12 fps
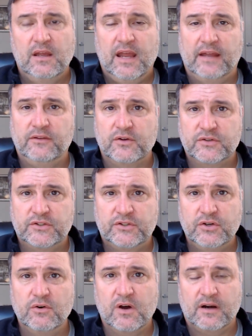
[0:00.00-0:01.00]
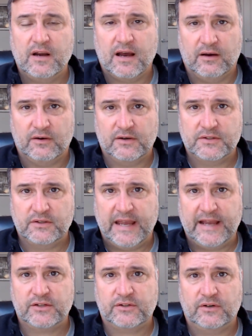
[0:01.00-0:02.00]
and those $200
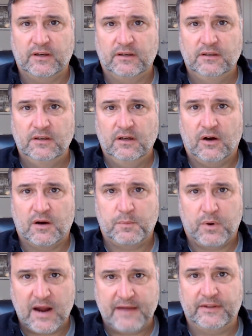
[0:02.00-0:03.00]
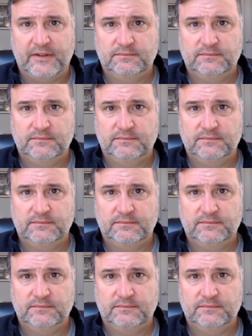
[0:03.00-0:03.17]
extra are profit.